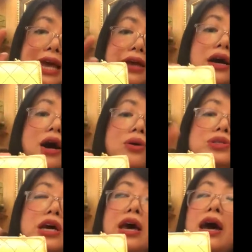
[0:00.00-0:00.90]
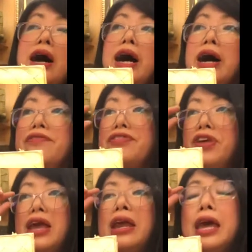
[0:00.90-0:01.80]
in gold. I've
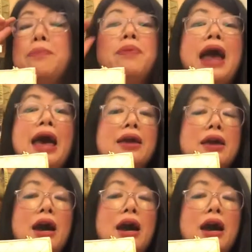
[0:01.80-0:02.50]
seen it in black.